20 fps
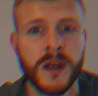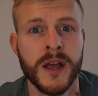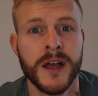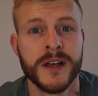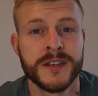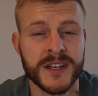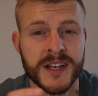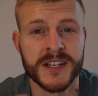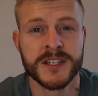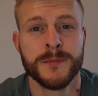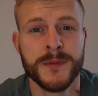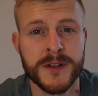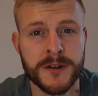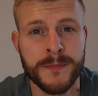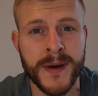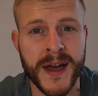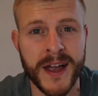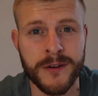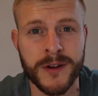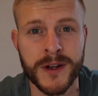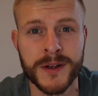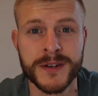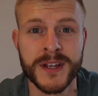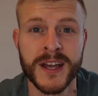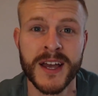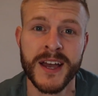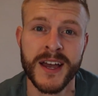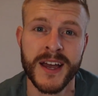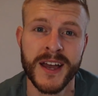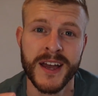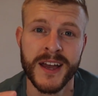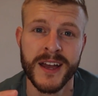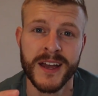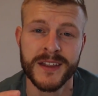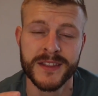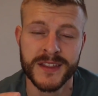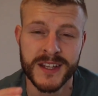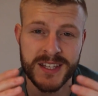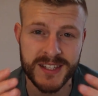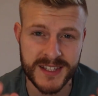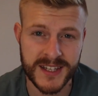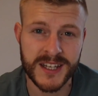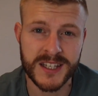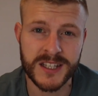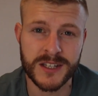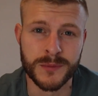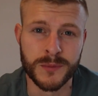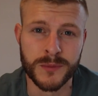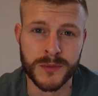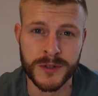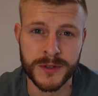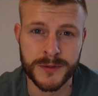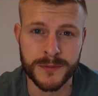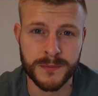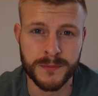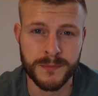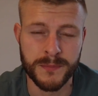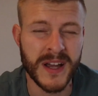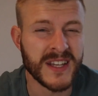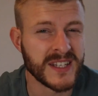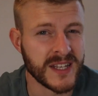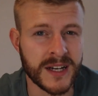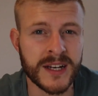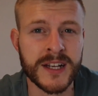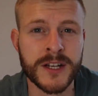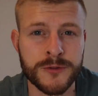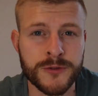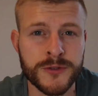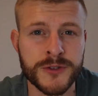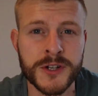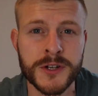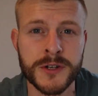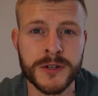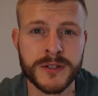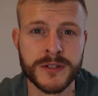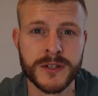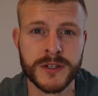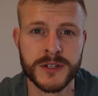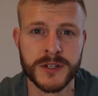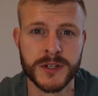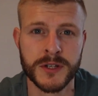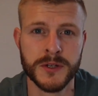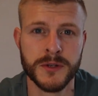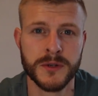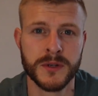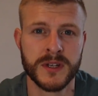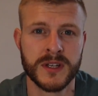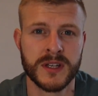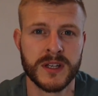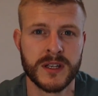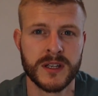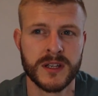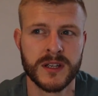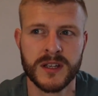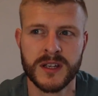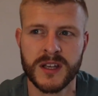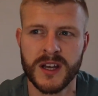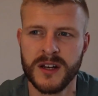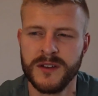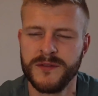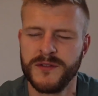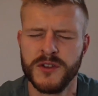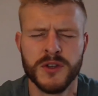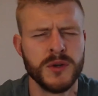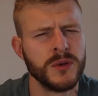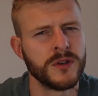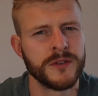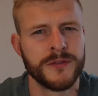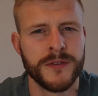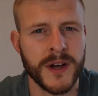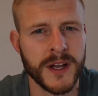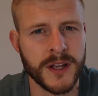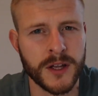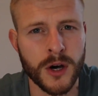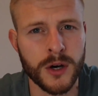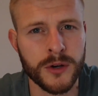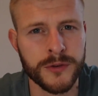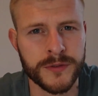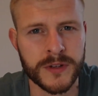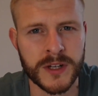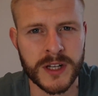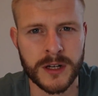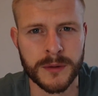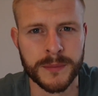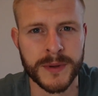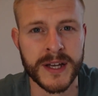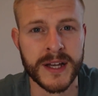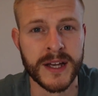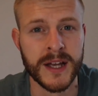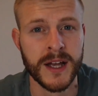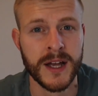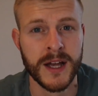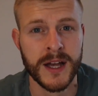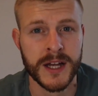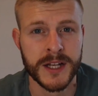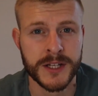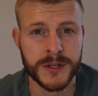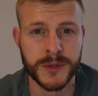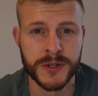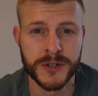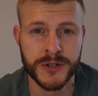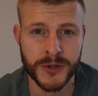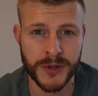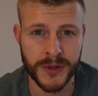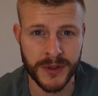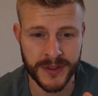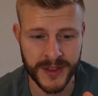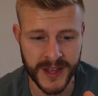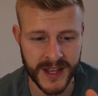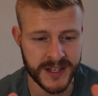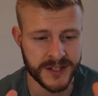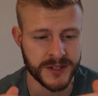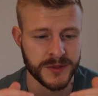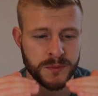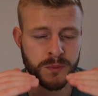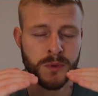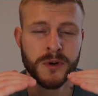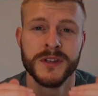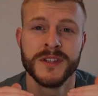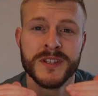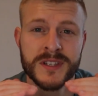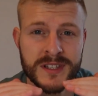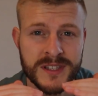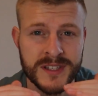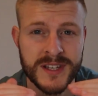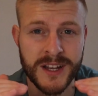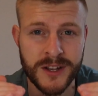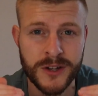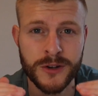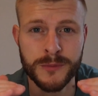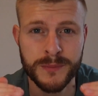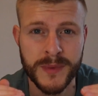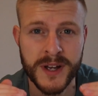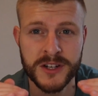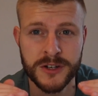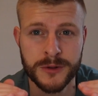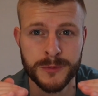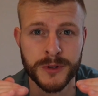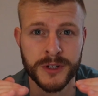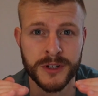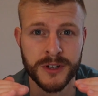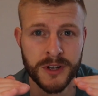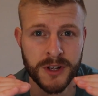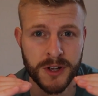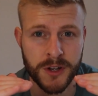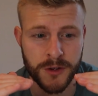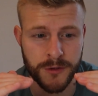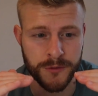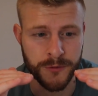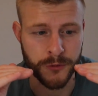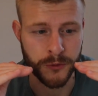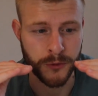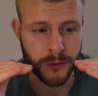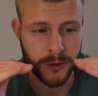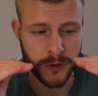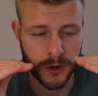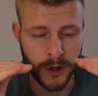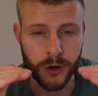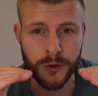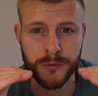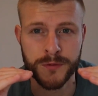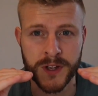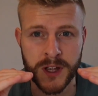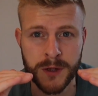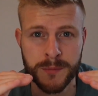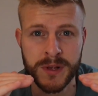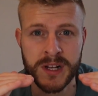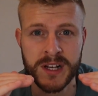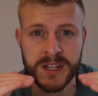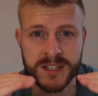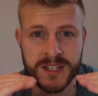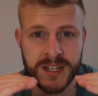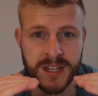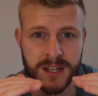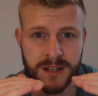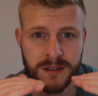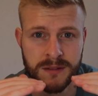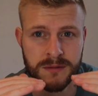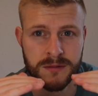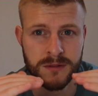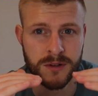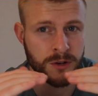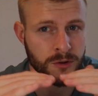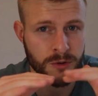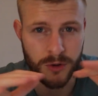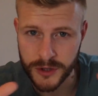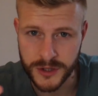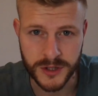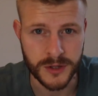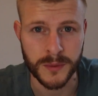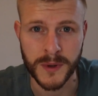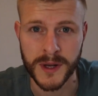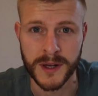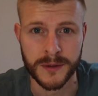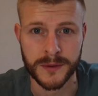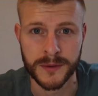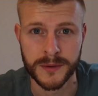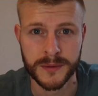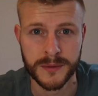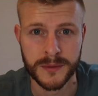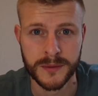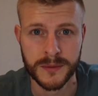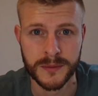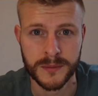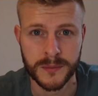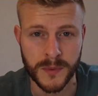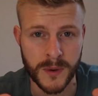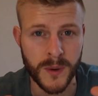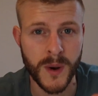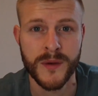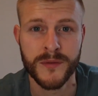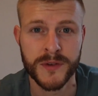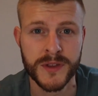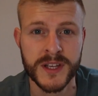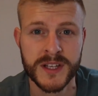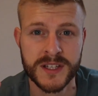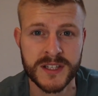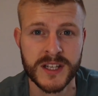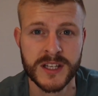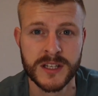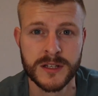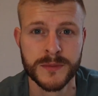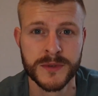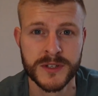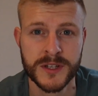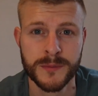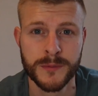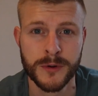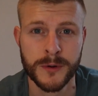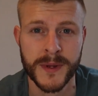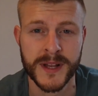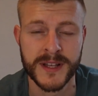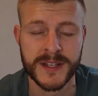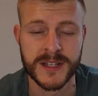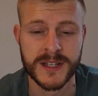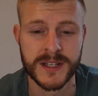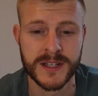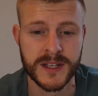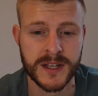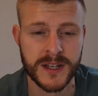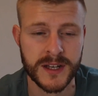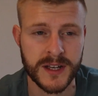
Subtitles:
So as a bit of background, this system was basically introduced to kind of unify golf a little bit, to ensure that there's one single measurement for golfing ability across the world, wherever this system is implemented.